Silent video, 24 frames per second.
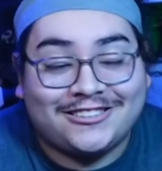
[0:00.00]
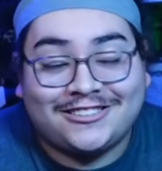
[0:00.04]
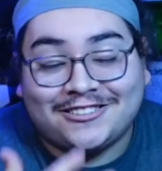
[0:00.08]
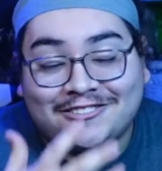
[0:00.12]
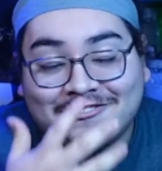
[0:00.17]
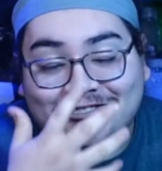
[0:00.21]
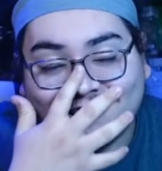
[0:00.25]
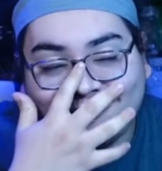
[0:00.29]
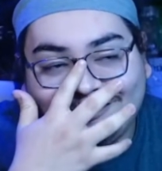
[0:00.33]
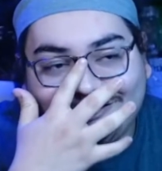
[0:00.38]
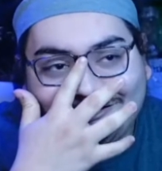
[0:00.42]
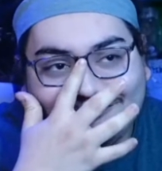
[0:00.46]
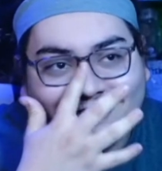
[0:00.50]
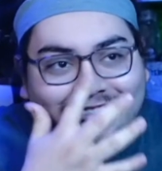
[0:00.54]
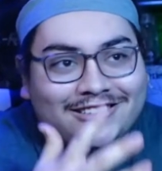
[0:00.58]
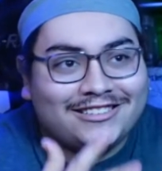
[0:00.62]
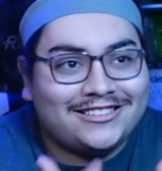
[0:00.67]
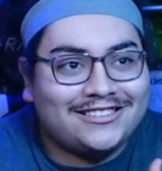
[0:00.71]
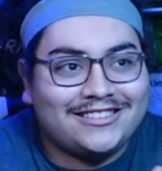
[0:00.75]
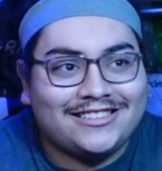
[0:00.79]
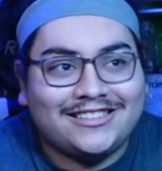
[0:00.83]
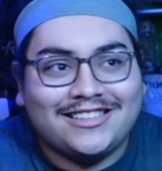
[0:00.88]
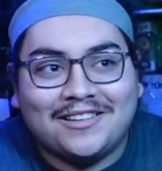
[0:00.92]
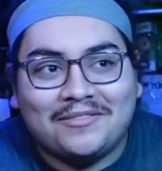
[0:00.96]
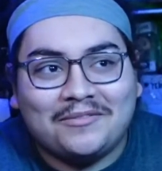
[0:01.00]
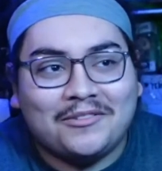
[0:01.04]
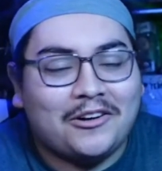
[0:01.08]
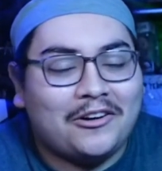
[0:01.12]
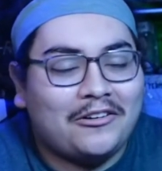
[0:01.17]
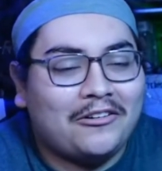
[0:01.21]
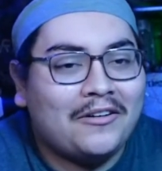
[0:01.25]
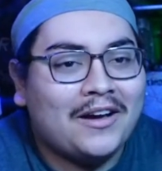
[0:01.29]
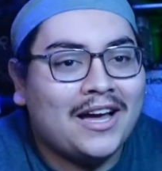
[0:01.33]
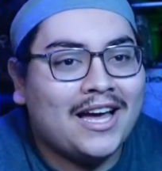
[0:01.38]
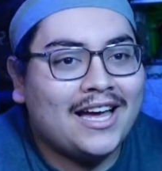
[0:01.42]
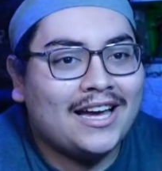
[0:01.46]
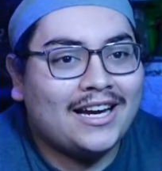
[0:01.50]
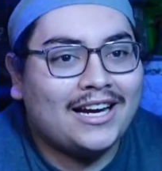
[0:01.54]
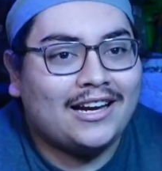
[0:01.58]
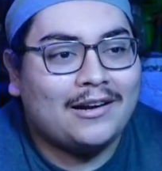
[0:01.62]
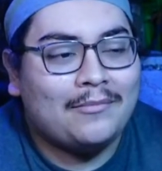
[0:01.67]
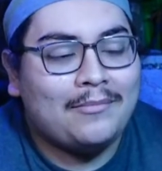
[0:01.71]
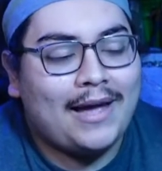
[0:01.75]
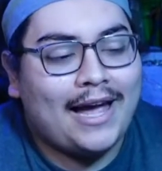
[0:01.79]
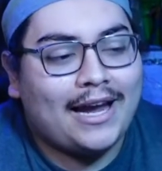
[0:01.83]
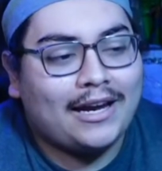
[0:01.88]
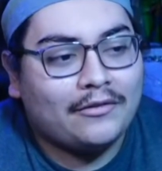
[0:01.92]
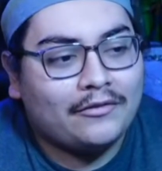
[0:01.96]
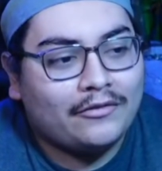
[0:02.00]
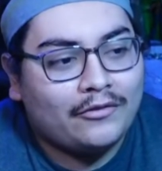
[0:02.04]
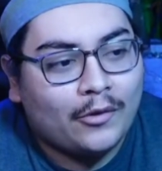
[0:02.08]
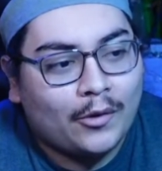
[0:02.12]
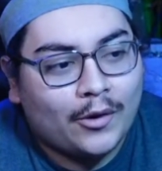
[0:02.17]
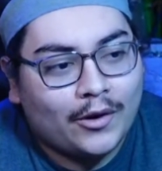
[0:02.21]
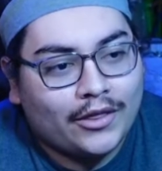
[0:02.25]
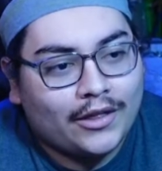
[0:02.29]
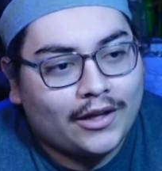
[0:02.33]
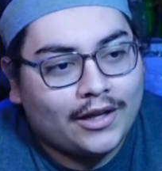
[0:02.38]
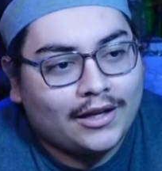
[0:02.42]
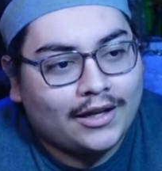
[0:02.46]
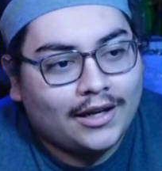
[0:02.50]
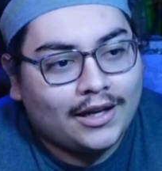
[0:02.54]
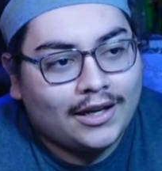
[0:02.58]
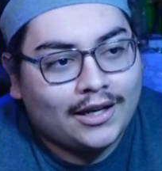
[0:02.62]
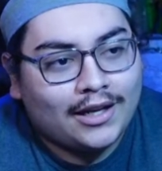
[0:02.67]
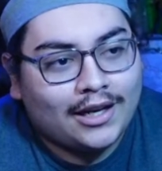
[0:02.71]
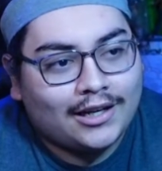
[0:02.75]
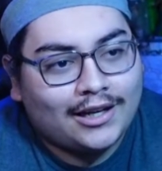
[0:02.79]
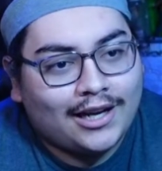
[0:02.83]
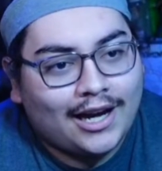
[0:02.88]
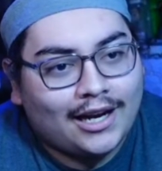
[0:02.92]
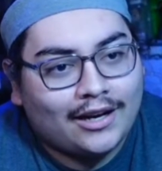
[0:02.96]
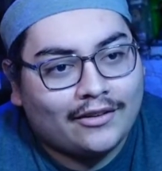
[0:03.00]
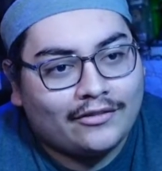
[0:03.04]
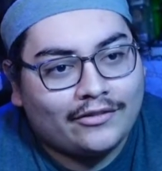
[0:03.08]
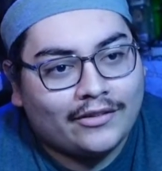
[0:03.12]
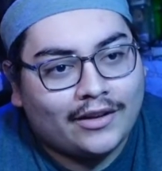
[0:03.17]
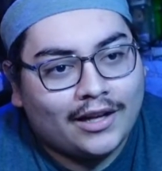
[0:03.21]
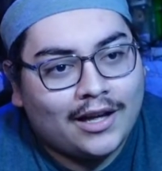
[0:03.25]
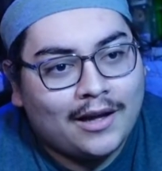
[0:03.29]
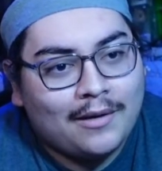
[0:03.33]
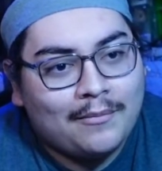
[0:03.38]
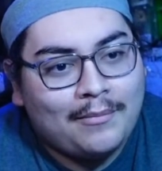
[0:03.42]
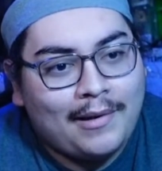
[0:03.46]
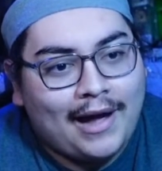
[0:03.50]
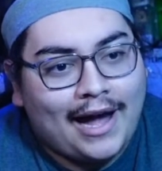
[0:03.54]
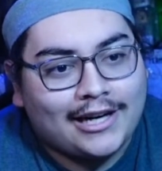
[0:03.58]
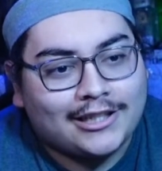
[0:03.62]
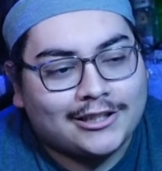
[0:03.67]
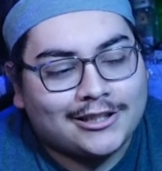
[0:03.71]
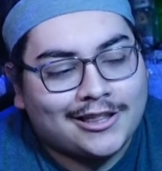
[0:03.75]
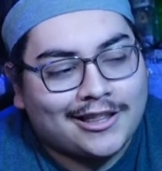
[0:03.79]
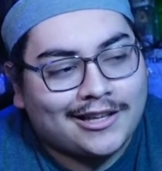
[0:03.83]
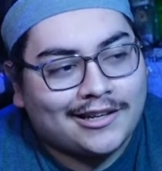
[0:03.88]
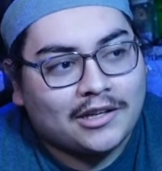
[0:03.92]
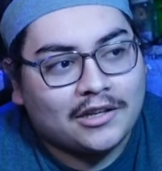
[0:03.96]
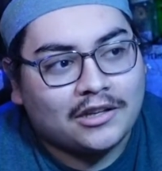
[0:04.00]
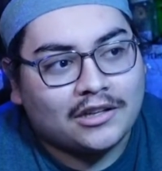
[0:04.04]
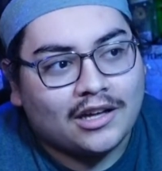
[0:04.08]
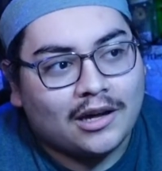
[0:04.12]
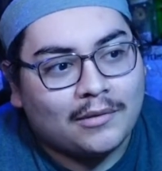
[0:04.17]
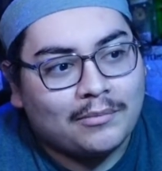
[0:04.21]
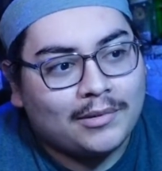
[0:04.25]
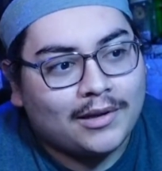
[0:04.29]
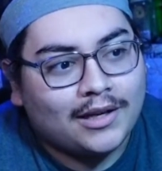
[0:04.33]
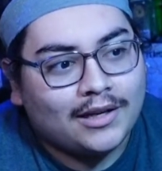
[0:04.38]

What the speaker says: So it was cool to see them go kind of back and forth and kind of patch things up.